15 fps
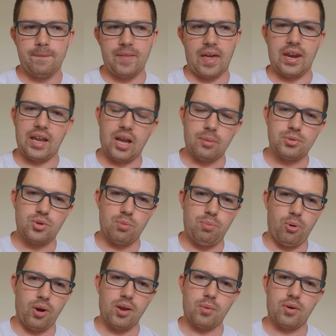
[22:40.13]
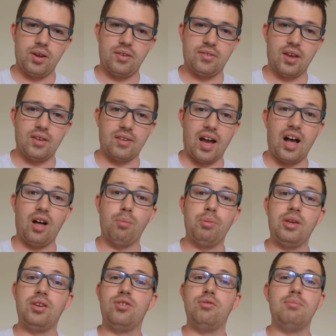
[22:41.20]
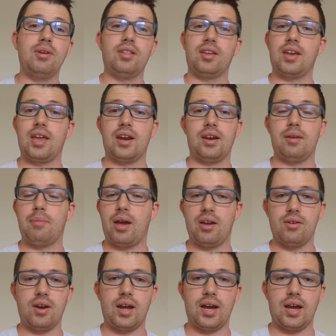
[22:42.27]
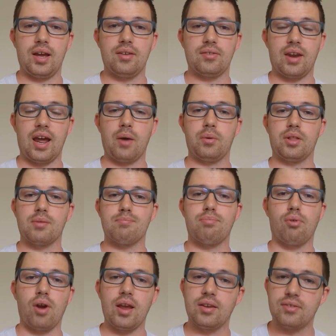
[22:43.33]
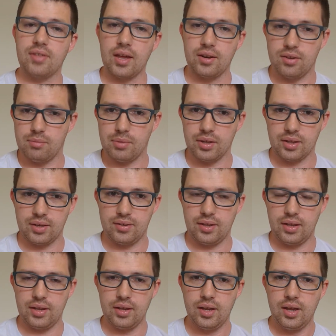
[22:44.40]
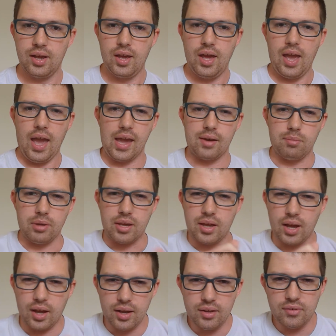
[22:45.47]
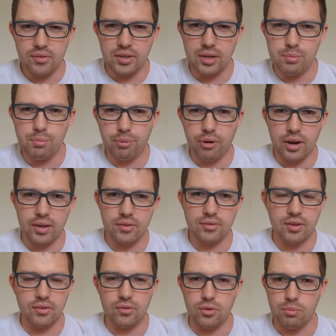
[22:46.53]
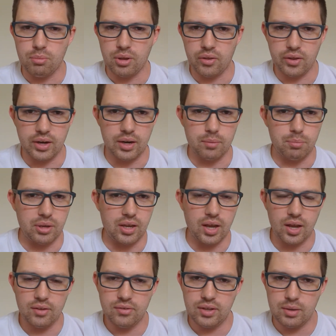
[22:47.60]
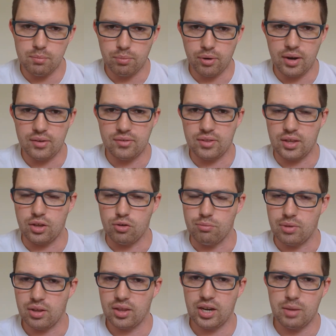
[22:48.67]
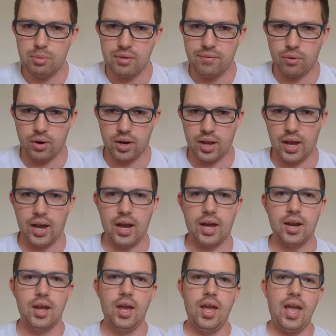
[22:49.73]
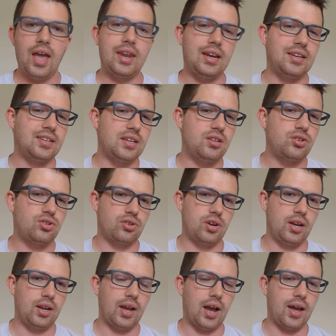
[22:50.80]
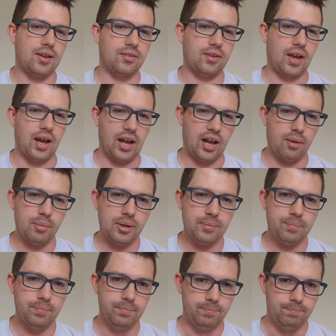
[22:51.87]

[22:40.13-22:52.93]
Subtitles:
And he comes to a point where he says, "I'll be humiliated in my own eyes, and I will embrace that humility." And because he embraced his humility, and because he embraced the humility before God, and he didn't treat God as common,